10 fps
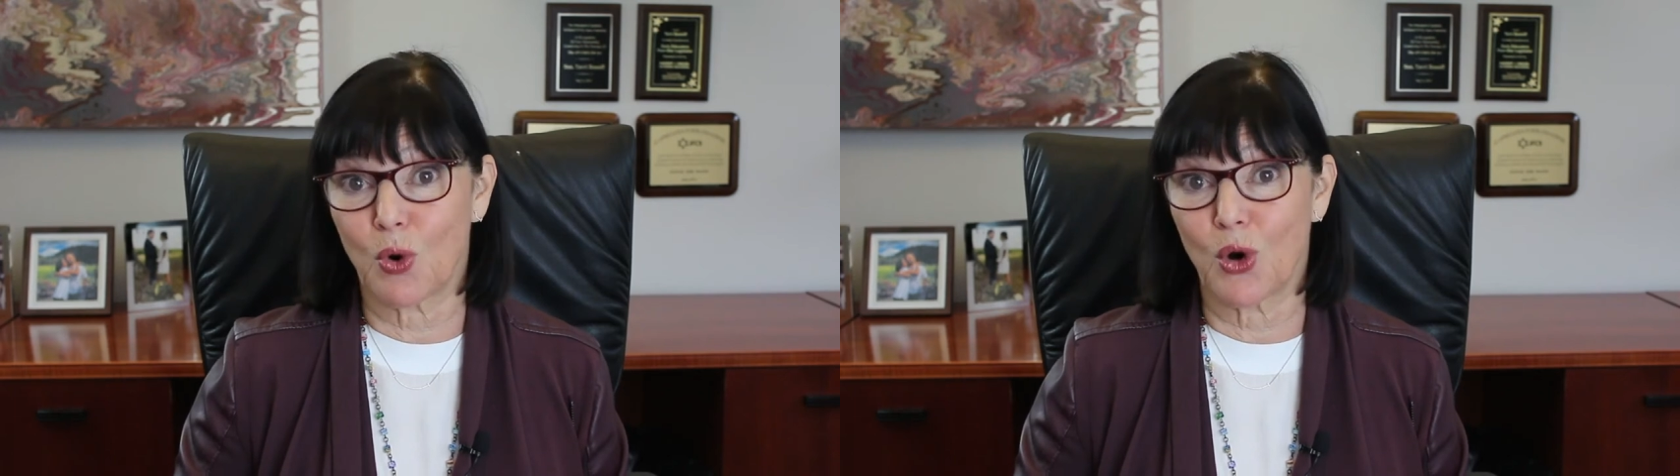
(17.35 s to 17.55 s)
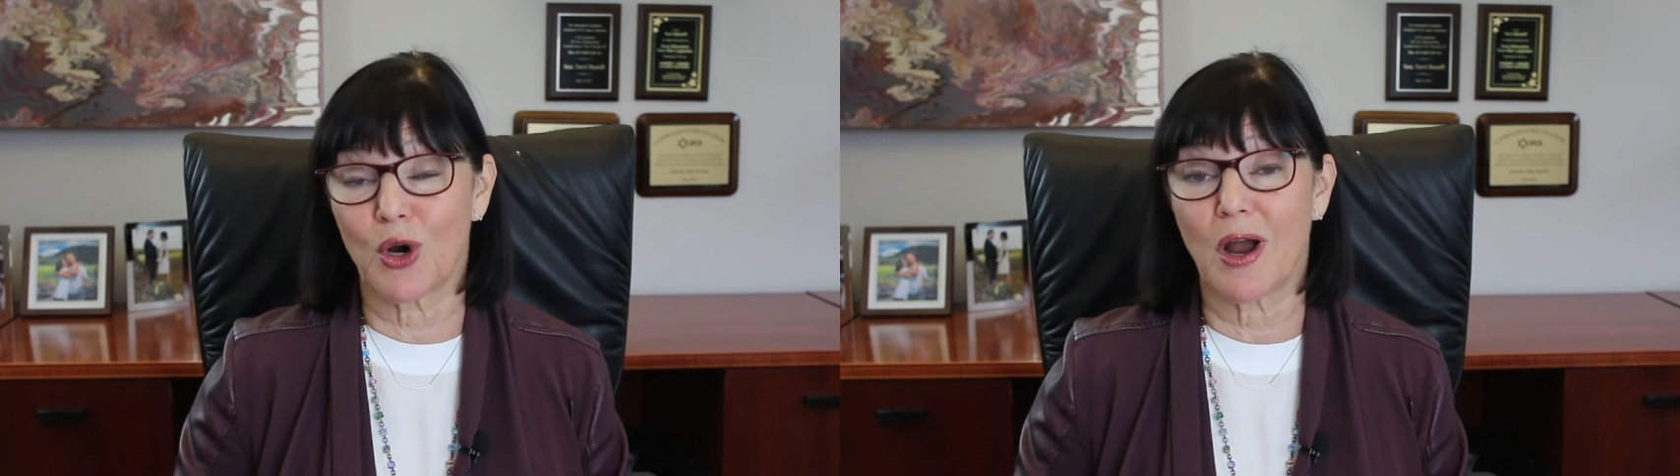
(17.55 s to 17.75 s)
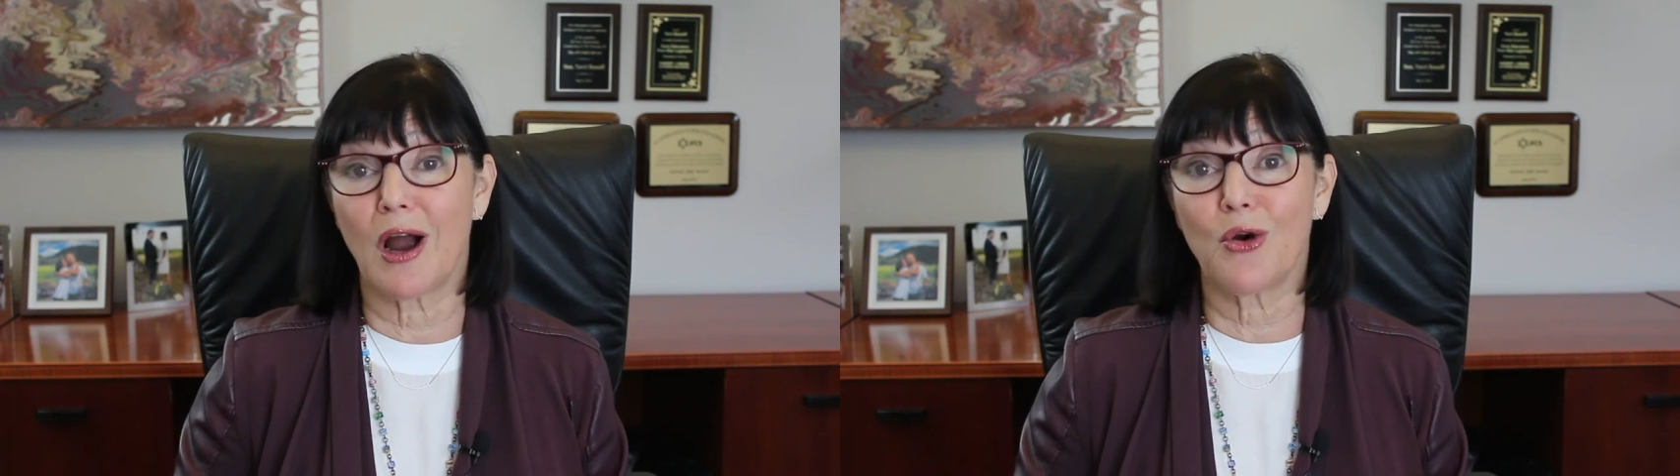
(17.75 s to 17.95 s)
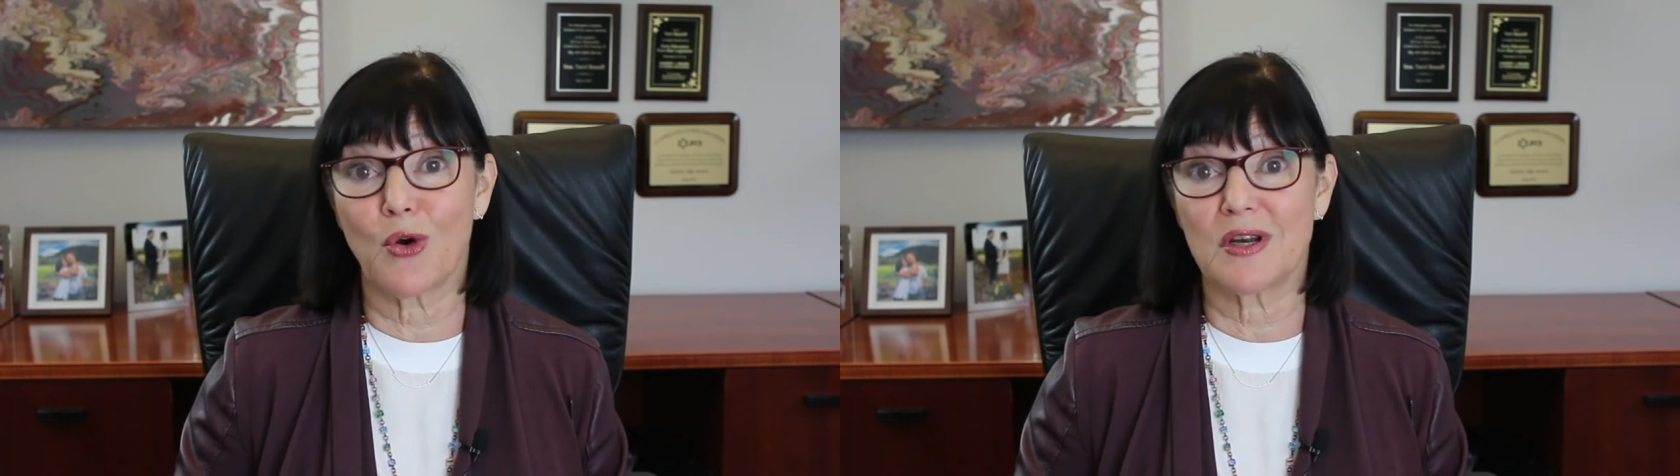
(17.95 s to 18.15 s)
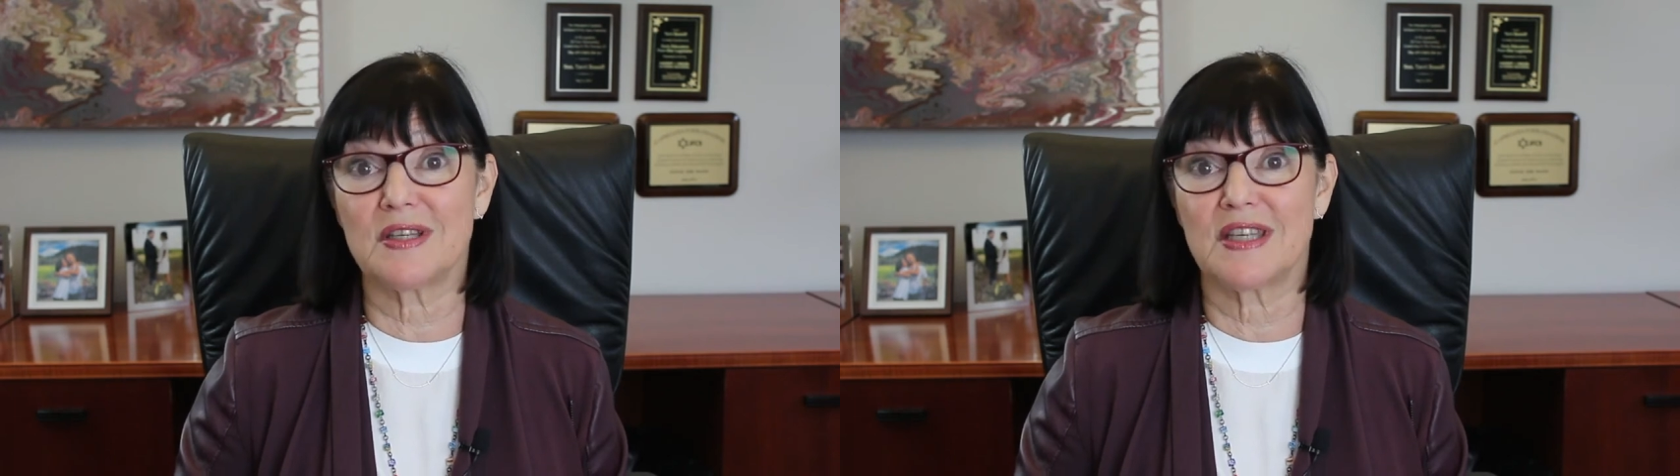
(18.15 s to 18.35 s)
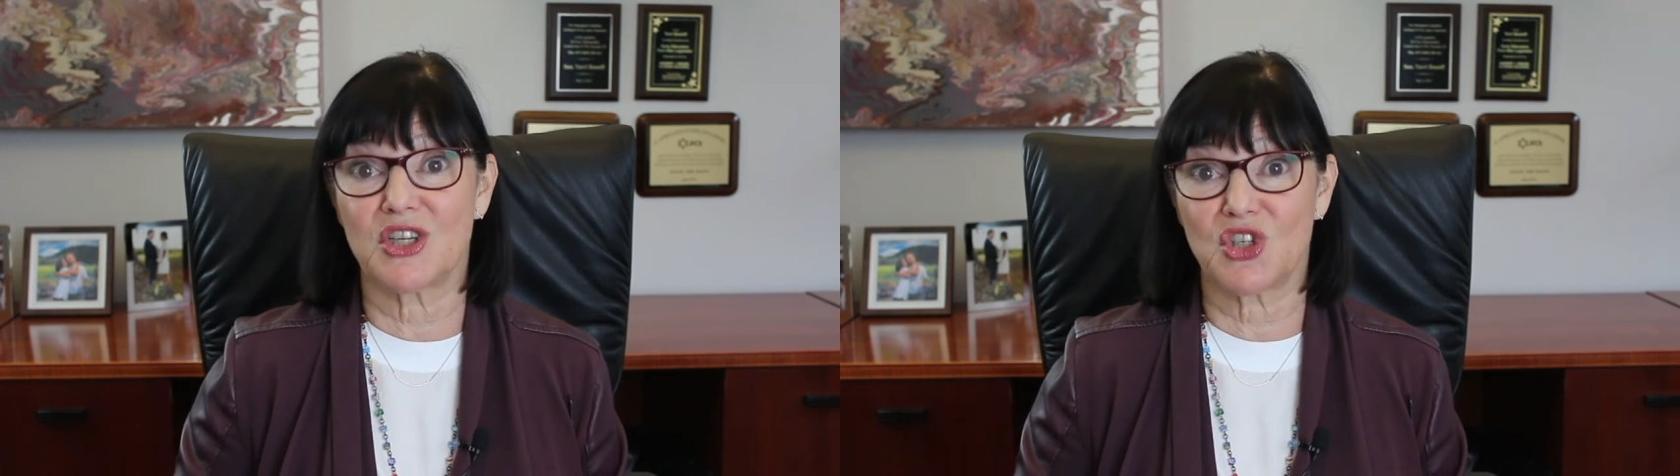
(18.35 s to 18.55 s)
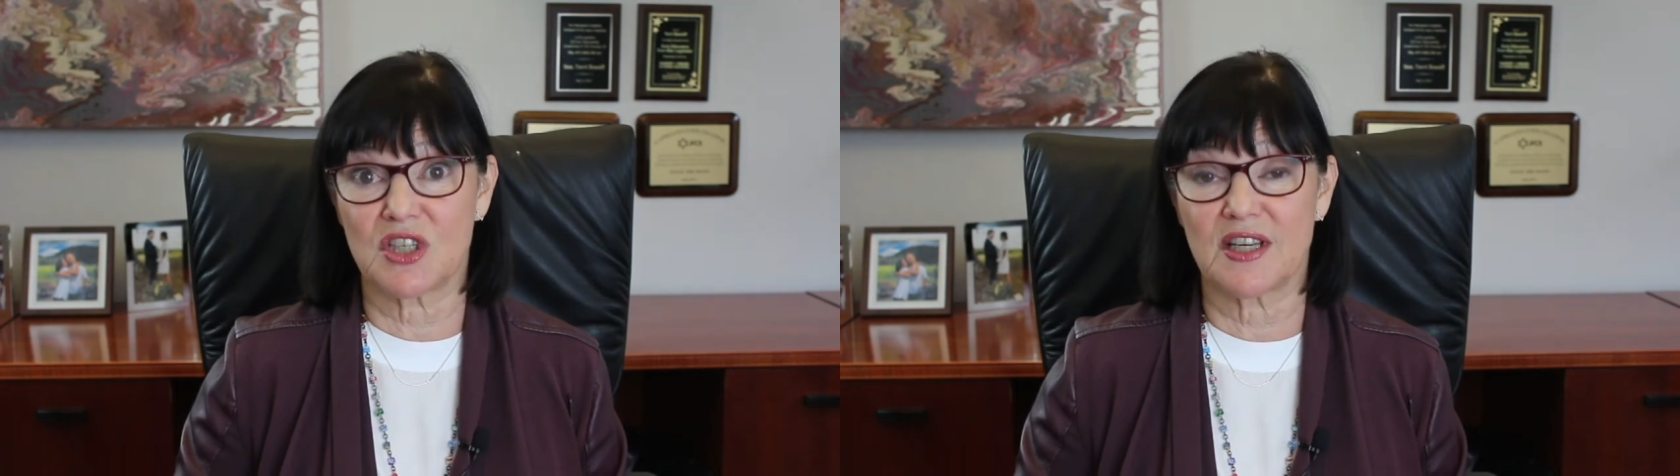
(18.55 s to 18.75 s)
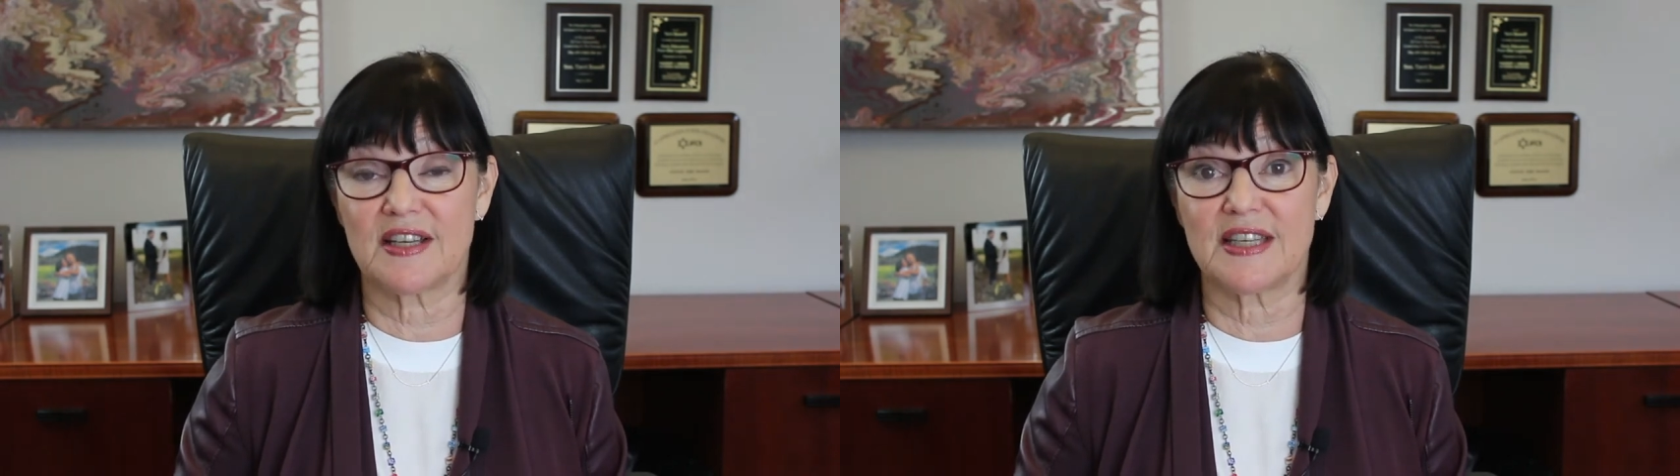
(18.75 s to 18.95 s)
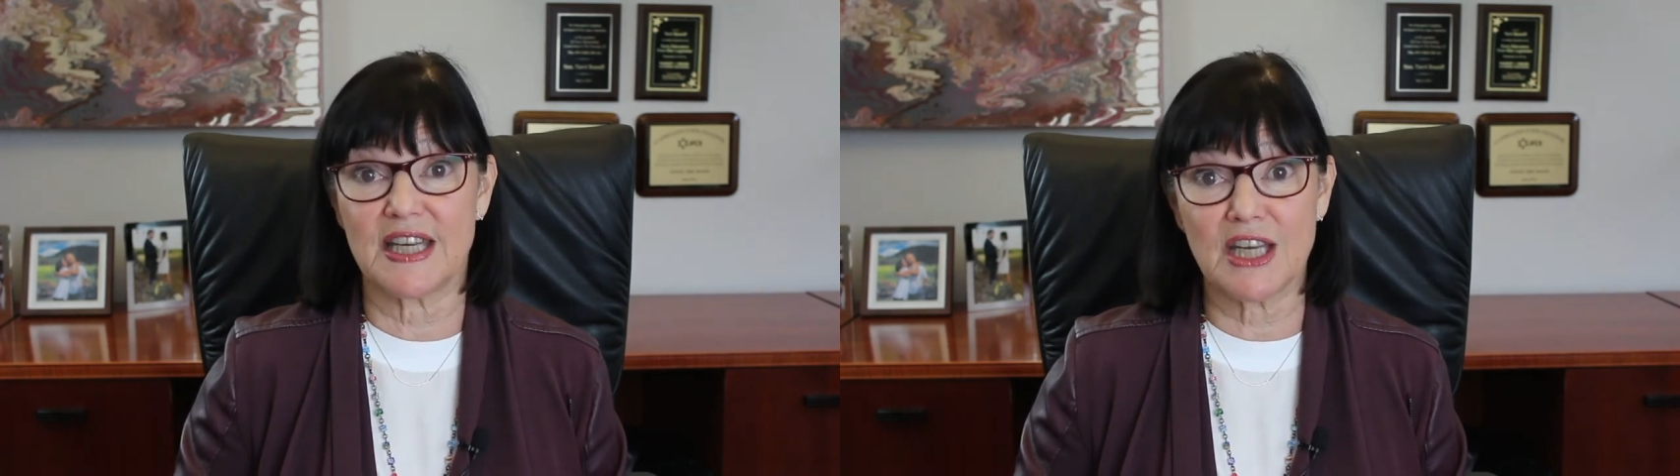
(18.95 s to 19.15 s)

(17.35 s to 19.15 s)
work our organization does